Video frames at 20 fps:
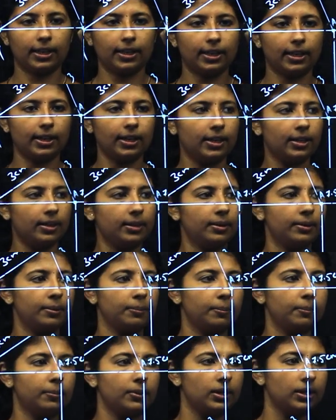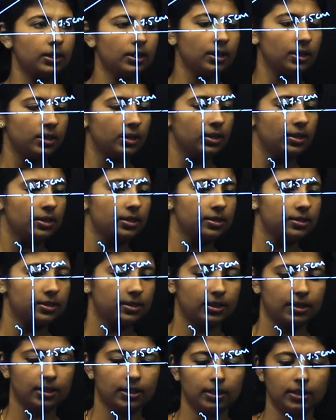A, B, C,
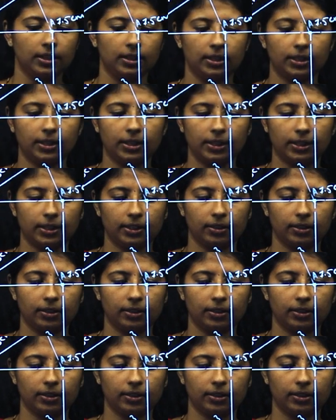D.